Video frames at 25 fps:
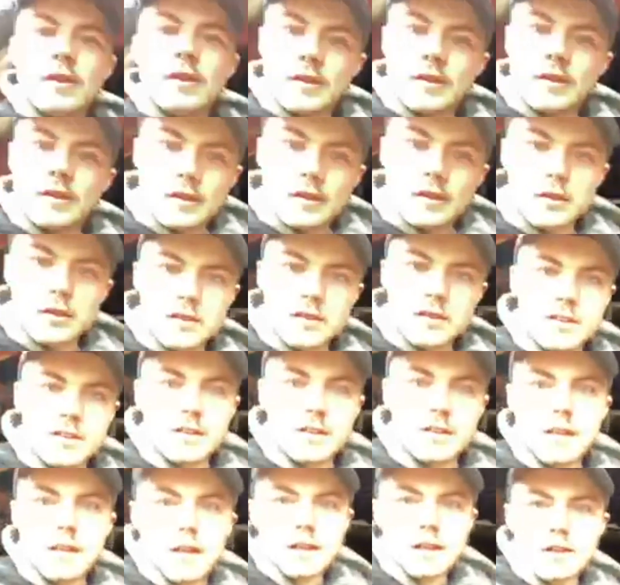
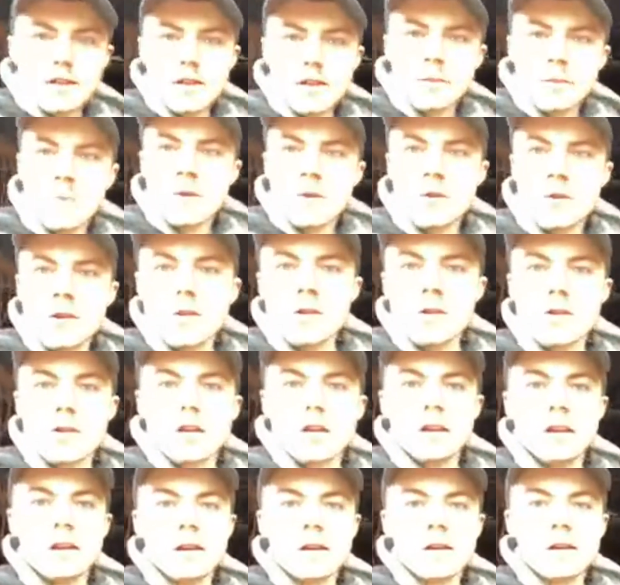to the edge of the machine
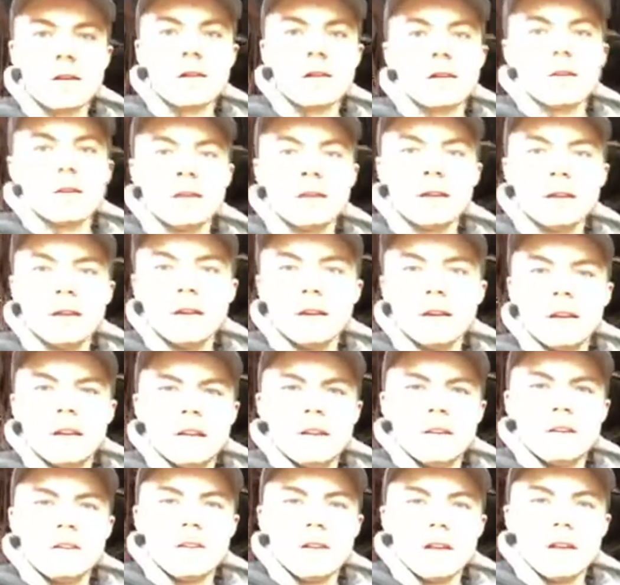shed here, and
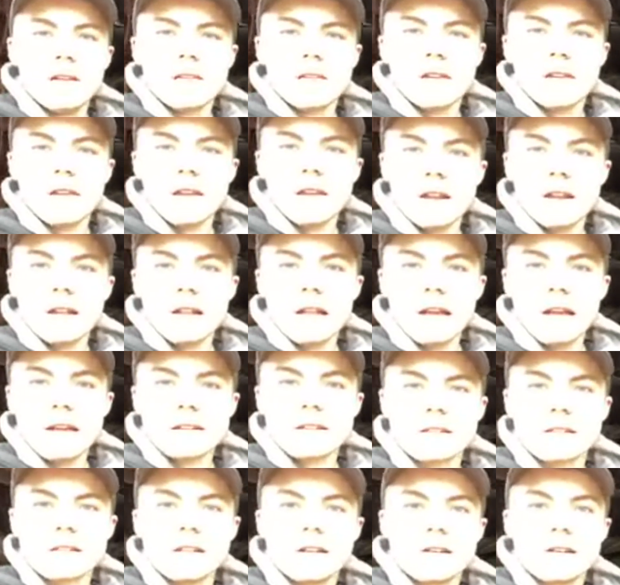you guys can get a
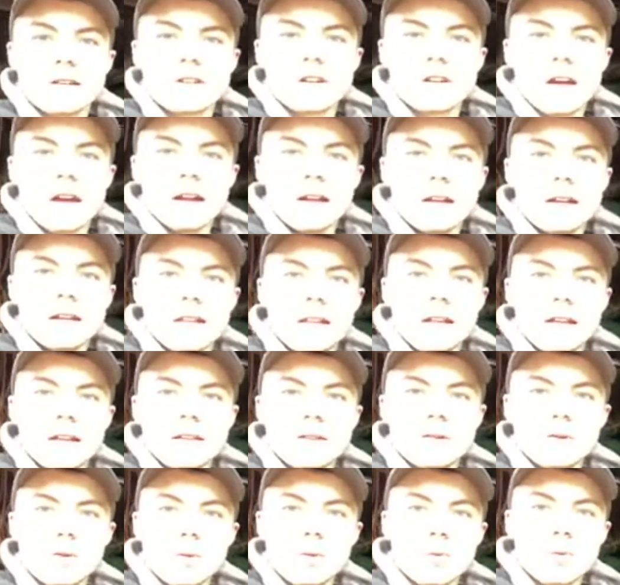last little shot of the
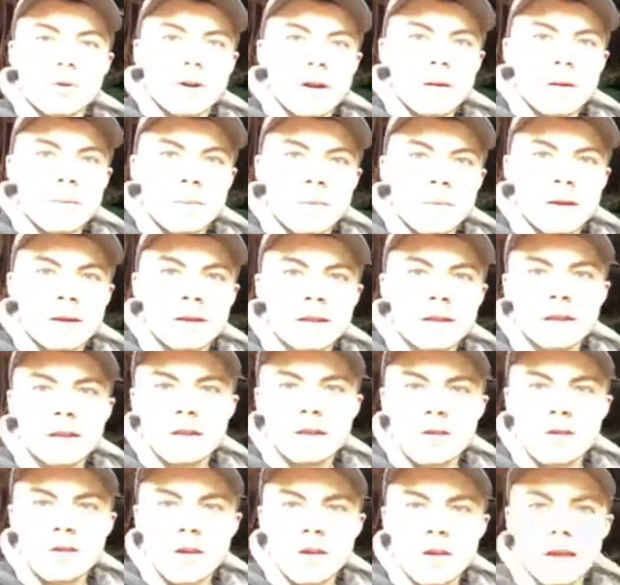Super M
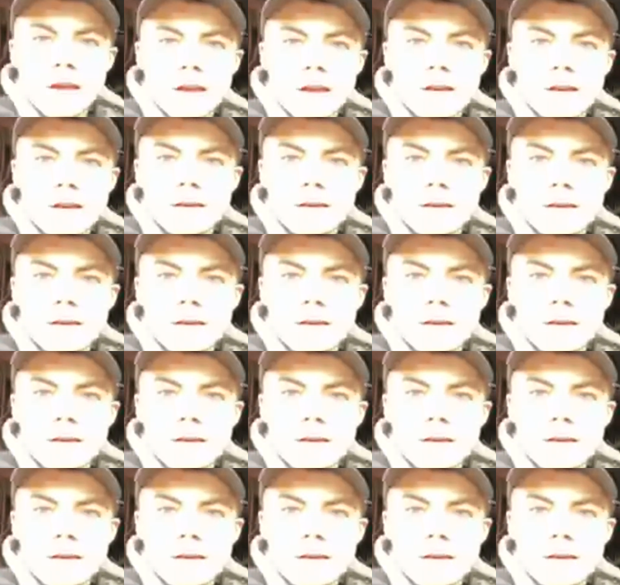in the shed